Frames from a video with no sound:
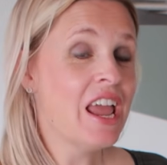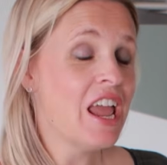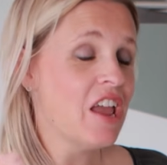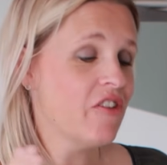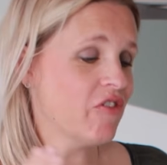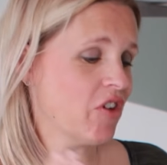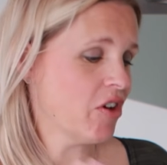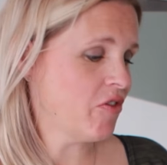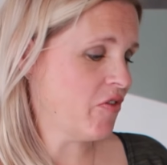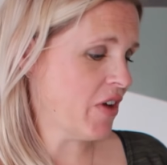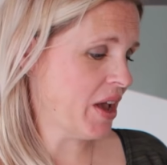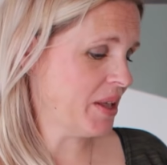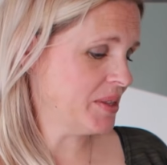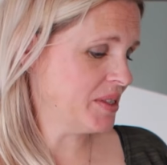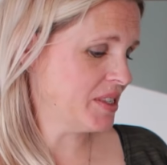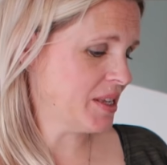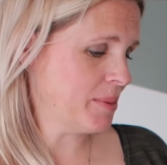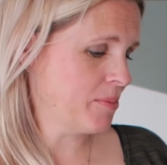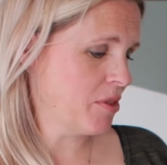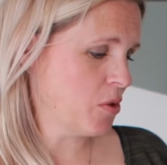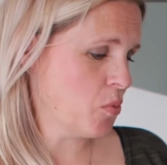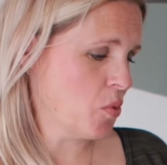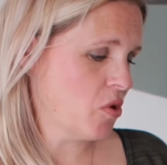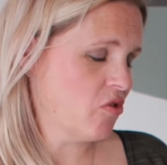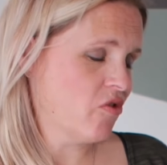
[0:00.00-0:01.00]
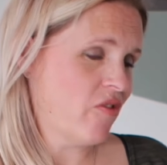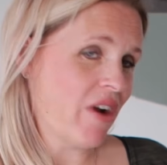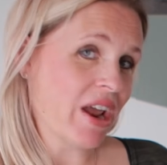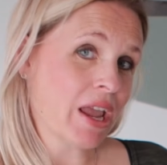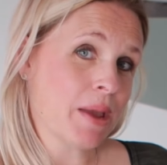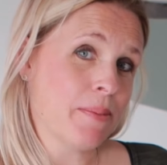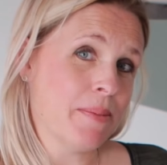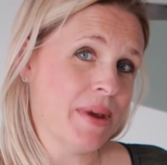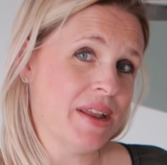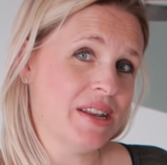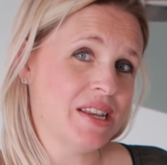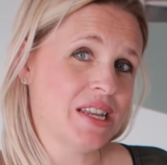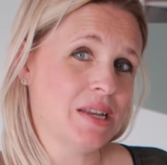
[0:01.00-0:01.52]
If I found some that were
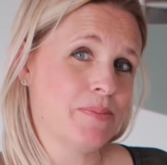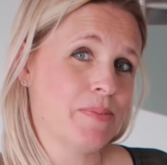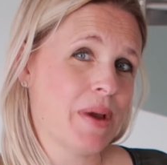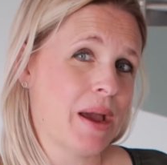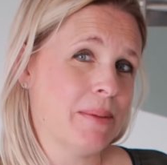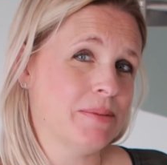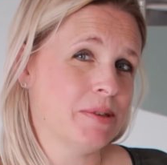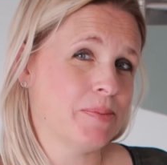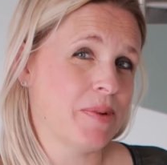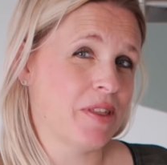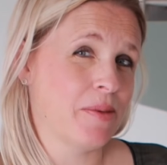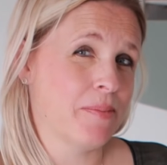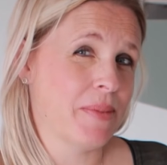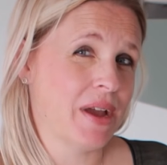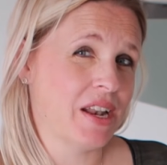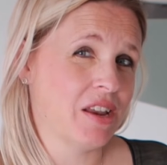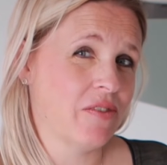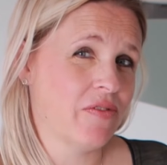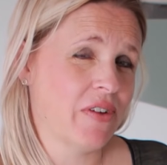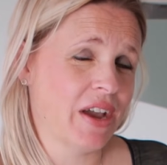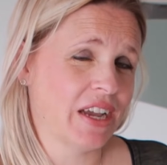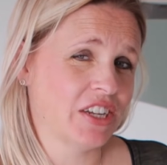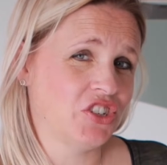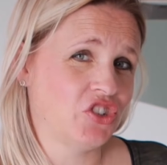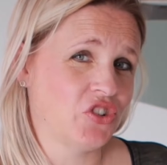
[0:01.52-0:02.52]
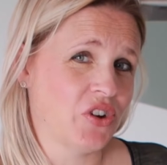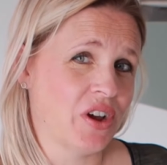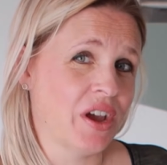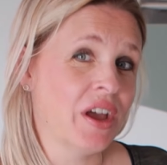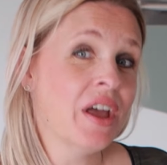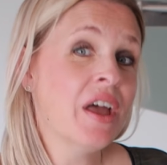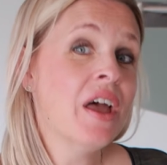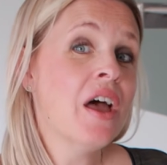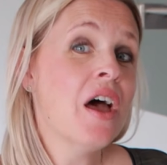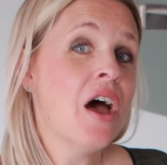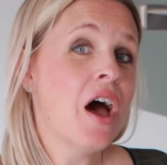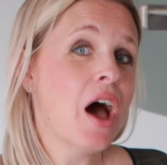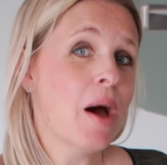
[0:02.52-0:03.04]
recommended perhaps by the manufacturer,
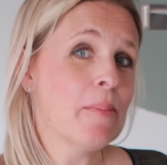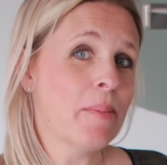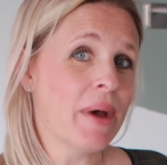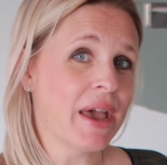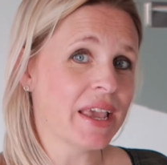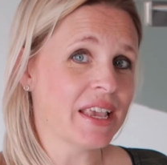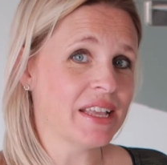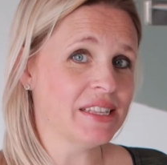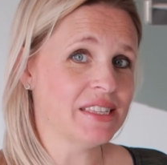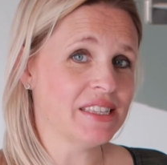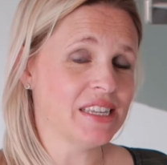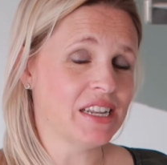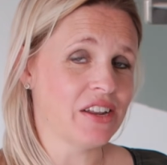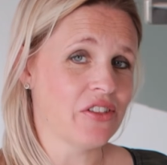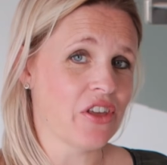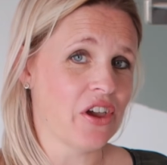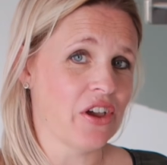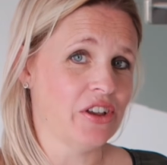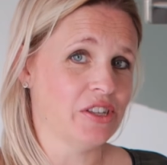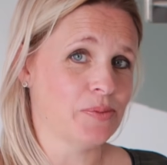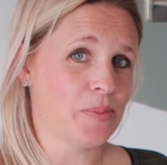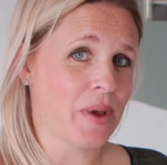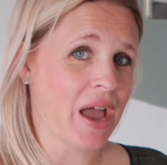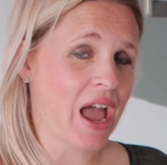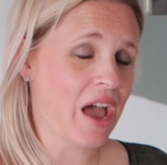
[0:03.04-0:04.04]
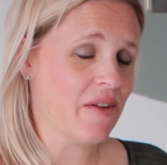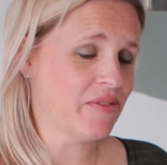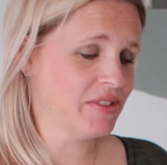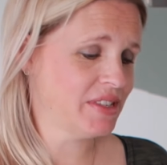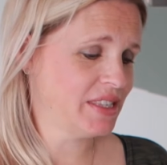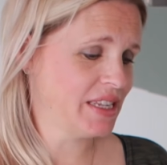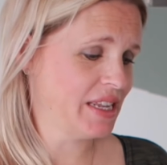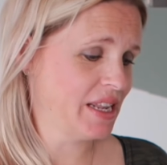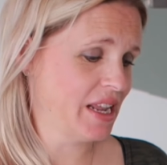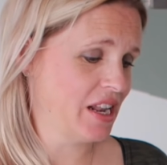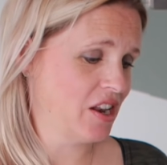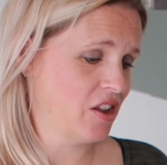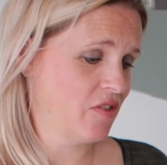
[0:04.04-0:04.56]
I might consider those, but I haven't
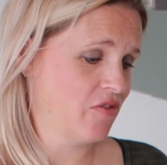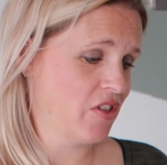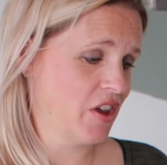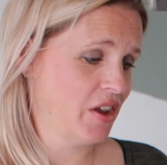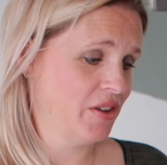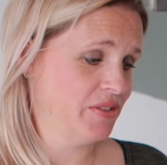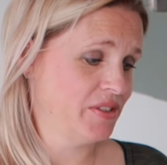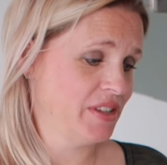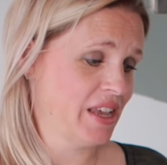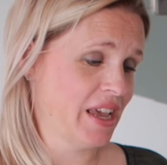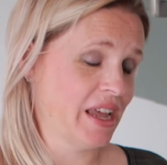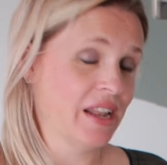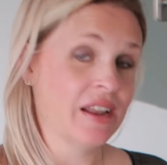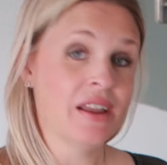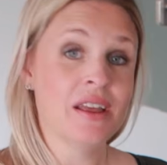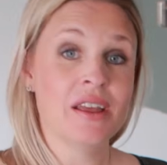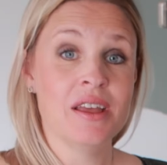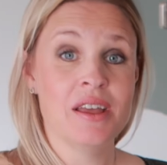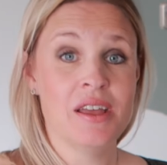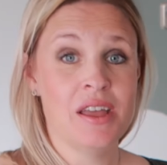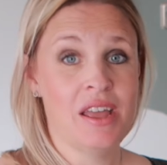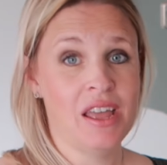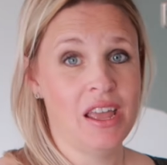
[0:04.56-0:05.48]
seen any of those yet.